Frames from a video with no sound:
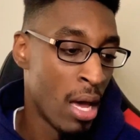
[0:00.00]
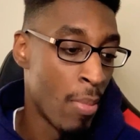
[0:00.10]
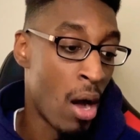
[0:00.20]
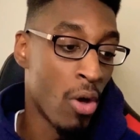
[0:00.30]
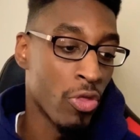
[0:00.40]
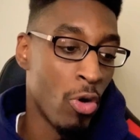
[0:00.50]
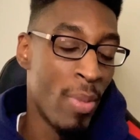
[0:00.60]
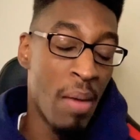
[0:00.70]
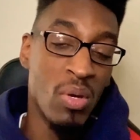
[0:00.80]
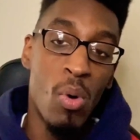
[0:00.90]
Also
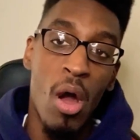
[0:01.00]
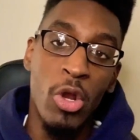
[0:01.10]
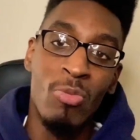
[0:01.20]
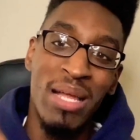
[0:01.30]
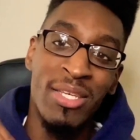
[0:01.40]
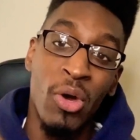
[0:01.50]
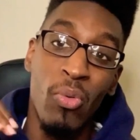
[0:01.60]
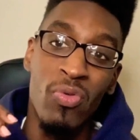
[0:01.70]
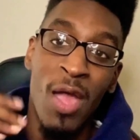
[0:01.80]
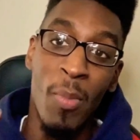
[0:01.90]
by me walking on my
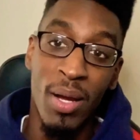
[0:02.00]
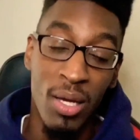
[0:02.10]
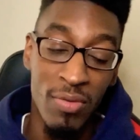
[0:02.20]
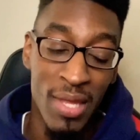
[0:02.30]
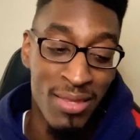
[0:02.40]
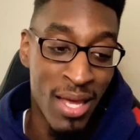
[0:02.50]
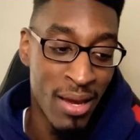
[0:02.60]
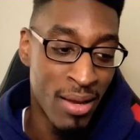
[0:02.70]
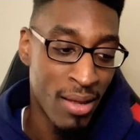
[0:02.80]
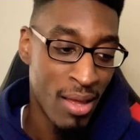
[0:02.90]
toes now because of that there.